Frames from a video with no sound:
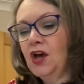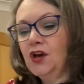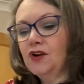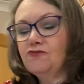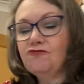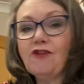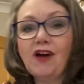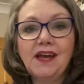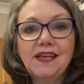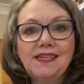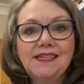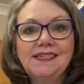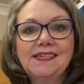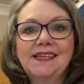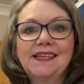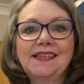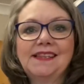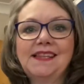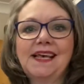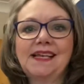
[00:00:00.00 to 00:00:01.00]
Right,
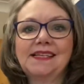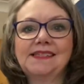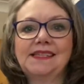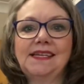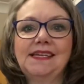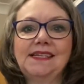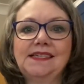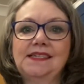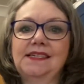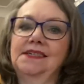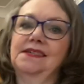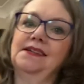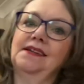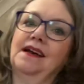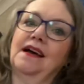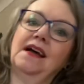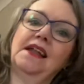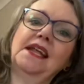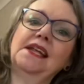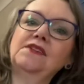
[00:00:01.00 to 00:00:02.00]
that's it.
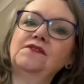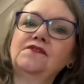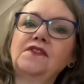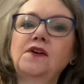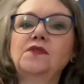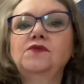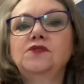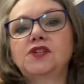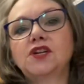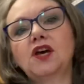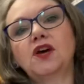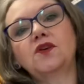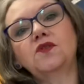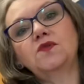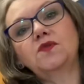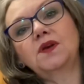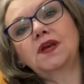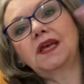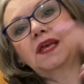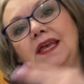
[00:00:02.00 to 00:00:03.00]
I'll add a photo
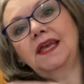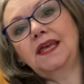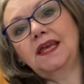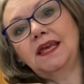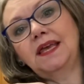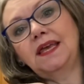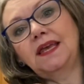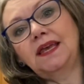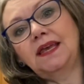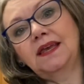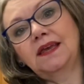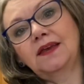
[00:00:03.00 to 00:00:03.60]
here